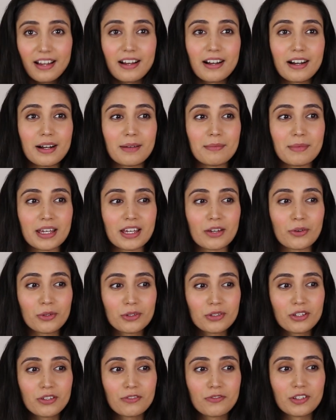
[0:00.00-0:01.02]
It
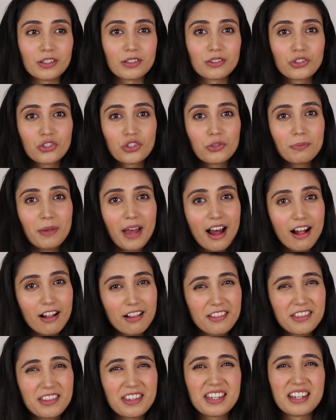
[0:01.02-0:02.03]
also feels super
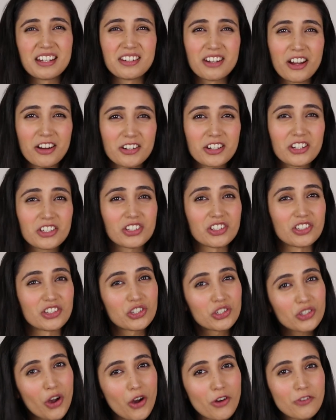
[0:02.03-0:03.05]
healthy and nourished and
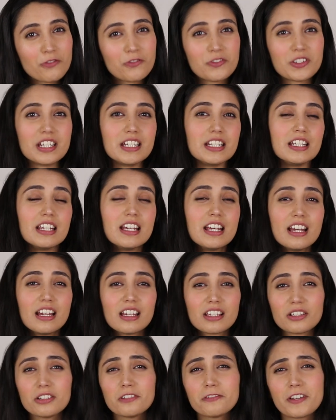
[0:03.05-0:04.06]
soft, and
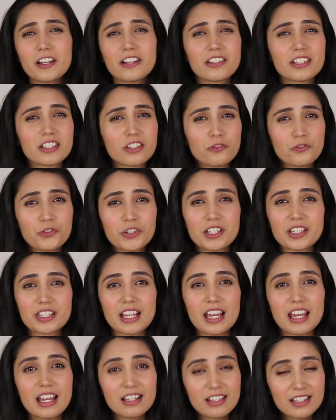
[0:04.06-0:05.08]
you'll feel the
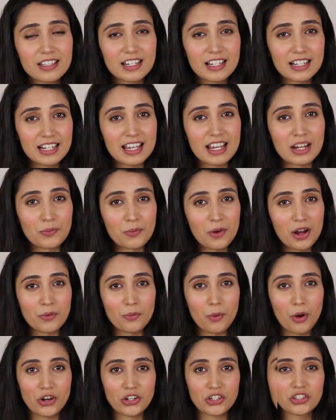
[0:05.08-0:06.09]
difference instantly in
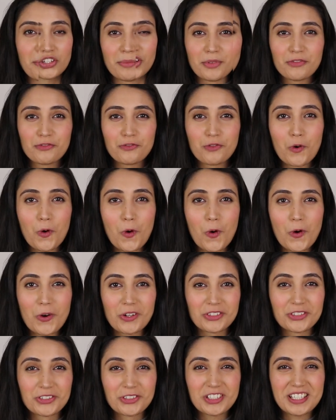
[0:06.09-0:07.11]
one wash. Number
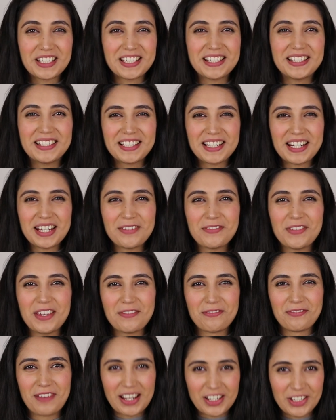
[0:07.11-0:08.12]
4, green
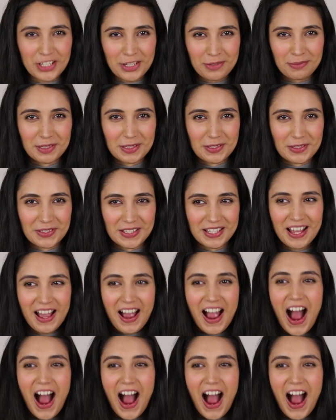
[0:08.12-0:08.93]
leafy vegetables.